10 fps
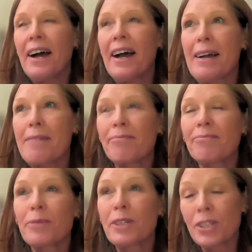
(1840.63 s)

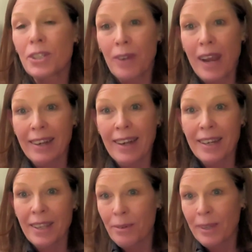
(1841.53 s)
which is great.
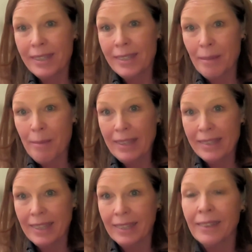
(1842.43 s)
93 is
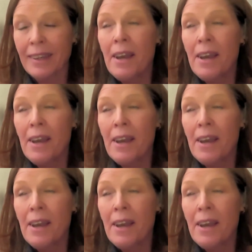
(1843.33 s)
amazing.